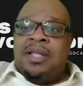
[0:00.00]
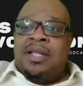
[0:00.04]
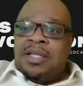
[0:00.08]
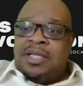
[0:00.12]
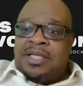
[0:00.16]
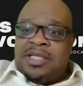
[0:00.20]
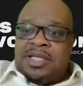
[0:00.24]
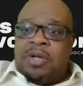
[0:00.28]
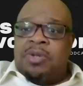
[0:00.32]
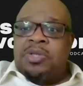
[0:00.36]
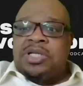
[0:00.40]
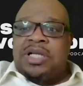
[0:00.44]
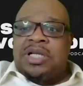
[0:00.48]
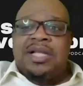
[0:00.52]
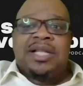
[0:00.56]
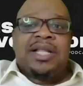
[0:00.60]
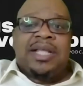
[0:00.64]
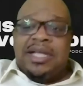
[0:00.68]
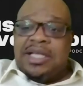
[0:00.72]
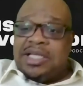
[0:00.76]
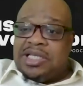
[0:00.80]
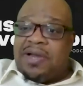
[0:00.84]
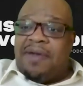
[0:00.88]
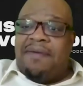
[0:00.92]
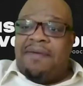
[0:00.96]
social
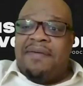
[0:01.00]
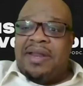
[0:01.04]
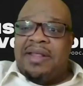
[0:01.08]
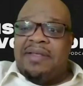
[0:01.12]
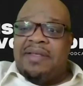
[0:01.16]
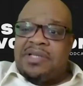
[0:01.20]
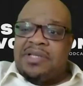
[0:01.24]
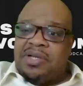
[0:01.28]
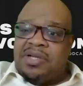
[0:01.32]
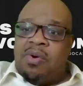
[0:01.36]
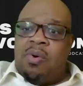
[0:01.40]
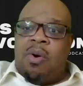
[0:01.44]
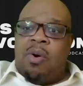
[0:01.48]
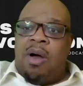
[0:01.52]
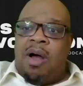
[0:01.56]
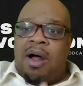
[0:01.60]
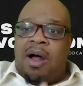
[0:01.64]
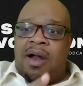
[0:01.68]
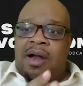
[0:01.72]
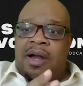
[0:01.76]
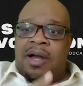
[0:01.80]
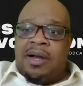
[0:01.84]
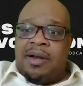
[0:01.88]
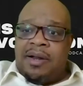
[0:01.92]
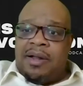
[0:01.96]
conservatives who
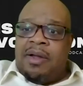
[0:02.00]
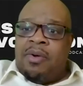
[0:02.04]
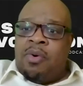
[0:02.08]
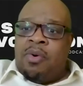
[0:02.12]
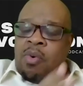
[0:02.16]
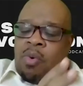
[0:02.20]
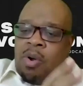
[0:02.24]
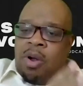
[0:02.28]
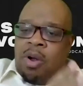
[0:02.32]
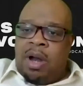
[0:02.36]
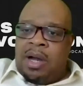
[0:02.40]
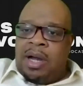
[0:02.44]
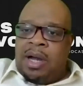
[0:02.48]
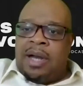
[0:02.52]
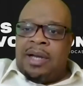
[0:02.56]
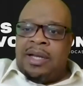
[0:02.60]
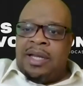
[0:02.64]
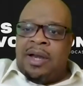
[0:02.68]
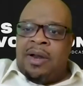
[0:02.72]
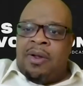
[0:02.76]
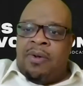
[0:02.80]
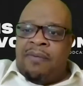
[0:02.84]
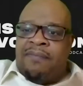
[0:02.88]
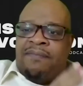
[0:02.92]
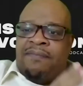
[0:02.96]
are who are, you
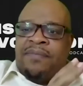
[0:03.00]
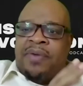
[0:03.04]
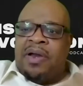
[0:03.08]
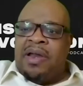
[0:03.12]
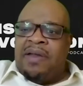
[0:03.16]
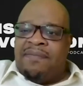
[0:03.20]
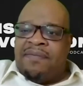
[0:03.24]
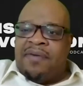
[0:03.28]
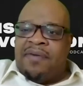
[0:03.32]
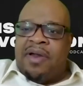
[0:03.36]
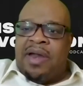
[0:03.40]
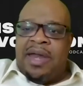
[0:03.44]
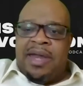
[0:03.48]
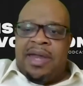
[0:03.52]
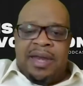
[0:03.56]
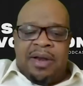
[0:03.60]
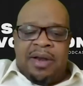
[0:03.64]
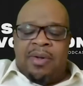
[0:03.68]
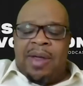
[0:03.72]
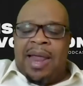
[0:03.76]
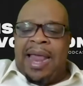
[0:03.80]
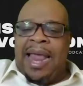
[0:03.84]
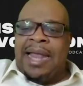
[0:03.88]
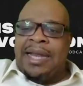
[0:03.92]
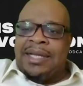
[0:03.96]
know, very, very, you
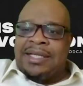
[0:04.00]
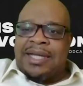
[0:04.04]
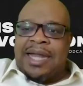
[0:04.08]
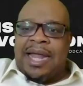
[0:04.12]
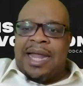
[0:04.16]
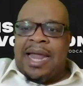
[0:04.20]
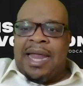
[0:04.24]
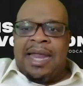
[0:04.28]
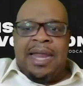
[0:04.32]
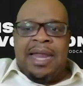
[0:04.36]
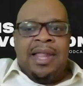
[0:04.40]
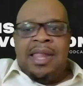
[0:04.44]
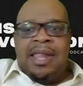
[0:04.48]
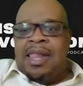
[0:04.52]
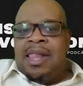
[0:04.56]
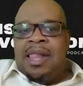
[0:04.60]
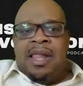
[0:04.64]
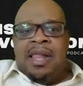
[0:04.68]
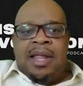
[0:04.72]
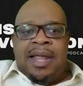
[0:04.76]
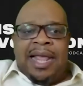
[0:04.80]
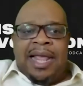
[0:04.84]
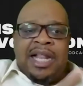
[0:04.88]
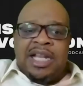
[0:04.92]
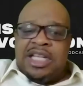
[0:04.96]
know, anti
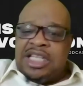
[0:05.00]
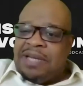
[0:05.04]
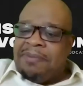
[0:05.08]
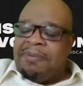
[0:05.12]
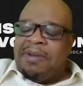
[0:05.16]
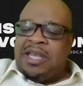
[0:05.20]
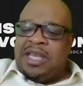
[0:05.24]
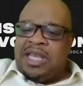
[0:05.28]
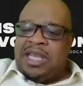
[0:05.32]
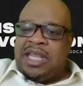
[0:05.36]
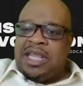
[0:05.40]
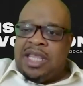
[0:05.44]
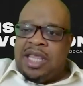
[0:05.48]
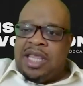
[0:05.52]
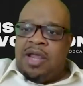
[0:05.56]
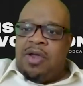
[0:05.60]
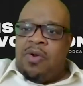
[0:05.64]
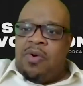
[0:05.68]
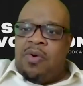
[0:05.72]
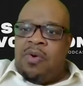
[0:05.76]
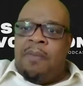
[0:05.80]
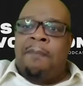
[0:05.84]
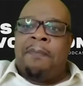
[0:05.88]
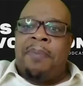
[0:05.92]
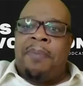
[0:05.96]

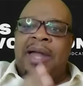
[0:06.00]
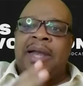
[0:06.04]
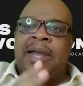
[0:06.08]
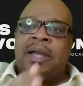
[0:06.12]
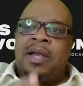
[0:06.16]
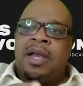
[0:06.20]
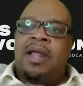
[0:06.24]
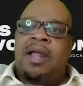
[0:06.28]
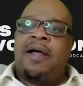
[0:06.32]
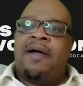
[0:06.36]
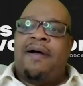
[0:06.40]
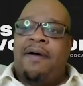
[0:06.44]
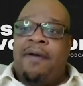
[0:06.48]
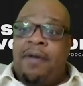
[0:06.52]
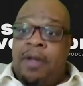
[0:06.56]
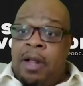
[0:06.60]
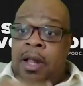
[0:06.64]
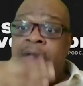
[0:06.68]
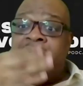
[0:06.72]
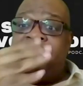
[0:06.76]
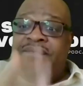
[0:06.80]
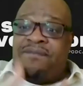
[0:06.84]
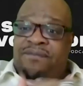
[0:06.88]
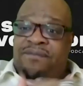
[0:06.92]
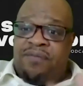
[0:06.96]
LGBTQ, but
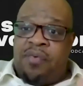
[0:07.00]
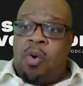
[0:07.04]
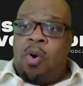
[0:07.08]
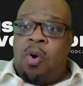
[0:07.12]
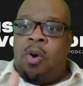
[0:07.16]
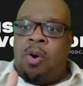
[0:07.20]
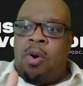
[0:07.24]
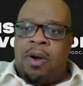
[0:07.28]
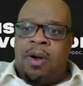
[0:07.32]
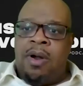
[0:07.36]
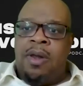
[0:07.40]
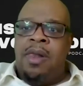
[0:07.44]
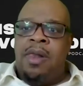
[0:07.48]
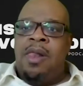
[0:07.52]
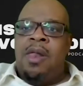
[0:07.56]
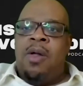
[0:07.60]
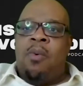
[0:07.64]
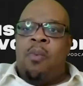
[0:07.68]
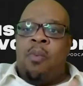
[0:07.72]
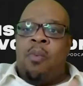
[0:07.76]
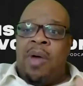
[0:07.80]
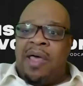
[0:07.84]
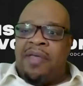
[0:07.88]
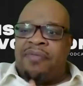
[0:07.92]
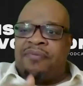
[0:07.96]
for
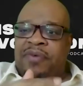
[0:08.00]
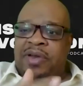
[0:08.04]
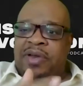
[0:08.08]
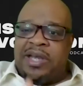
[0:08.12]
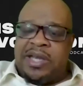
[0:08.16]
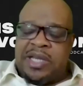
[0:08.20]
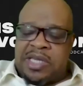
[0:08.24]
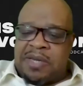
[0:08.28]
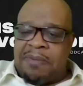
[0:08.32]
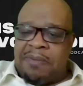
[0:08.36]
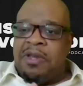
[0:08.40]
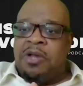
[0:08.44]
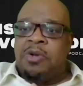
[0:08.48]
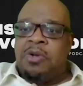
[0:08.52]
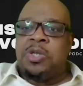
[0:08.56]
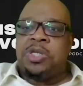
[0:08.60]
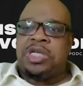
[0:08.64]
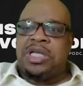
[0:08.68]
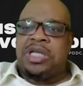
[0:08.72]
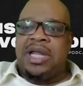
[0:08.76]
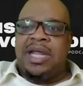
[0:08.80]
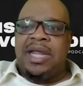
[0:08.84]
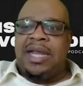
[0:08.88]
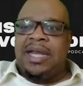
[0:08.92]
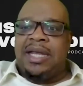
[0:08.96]
wealth
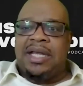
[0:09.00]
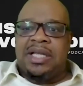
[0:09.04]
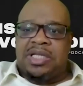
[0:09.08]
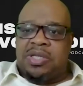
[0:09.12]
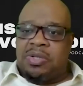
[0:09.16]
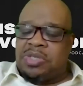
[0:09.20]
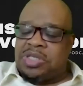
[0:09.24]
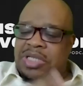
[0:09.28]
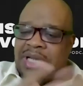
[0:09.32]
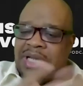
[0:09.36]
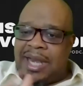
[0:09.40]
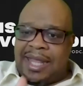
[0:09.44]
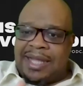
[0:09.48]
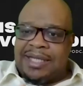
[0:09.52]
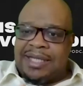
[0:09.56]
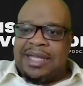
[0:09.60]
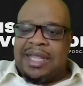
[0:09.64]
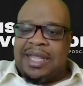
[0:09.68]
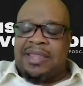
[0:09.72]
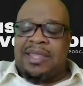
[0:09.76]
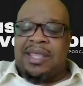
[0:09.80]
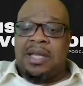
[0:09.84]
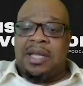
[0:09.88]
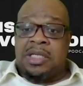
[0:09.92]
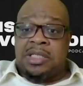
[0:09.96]
redistribution, socialized
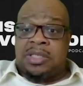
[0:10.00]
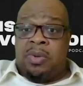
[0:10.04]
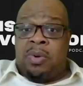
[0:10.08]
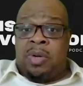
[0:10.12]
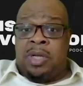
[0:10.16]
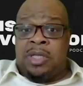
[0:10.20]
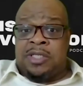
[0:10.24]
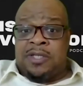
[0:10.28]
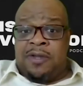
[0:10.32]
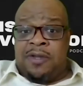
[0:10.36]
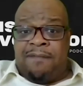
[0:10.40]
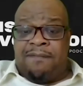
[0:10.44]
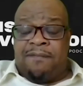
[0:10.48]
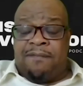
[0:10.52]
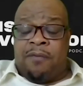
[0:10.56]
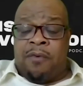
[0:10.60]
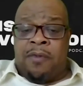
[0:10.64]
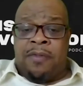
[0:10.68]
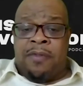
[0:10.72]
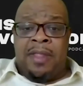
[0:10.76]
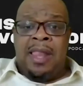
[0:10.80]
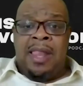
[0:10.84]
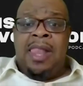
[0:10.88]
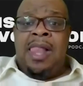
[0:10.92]
healthcare, so on and so forth.